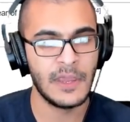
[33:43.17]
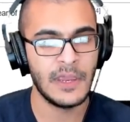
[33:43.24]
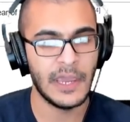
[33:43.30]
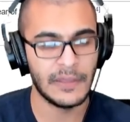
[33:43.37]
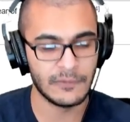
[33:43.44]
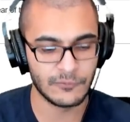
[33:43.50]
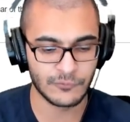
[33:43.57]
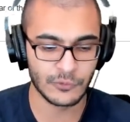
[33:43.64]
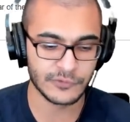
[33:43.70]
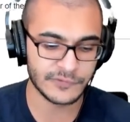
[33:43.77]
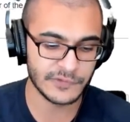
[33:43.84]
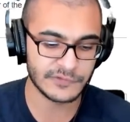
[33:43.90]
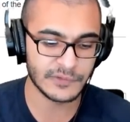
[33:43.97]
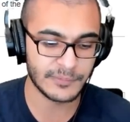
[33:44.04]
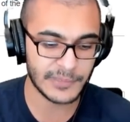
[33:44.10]
And of course,
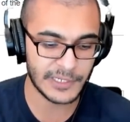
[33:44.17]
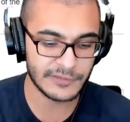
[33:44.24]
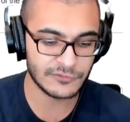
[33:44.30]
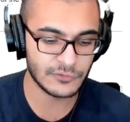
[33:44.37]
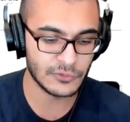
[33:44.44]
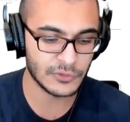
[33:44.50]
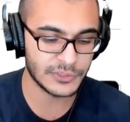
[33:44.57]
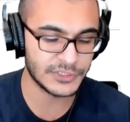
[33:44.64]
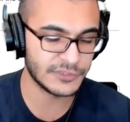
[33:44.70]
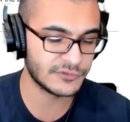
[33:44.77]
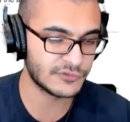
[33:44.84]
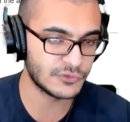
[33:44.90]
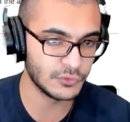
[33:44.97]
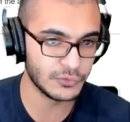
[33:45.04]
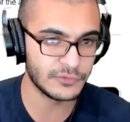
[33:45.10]
this applies to not just
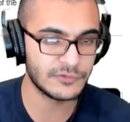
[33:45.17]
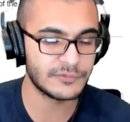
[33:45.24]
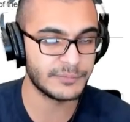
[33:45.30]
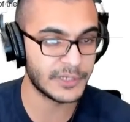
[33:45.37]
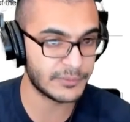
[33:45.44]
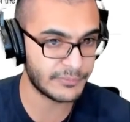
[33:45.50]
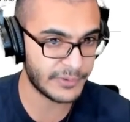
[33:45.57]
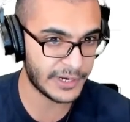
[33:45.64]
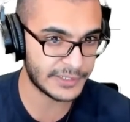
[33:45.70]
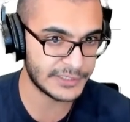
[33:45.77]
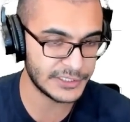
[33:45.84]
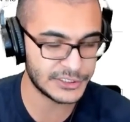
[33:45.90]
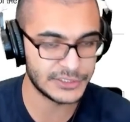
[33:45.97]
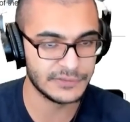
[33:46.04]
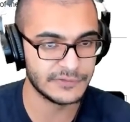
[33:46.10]
students, but
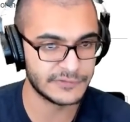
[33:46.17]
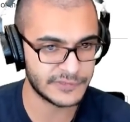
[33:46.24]
practitioners,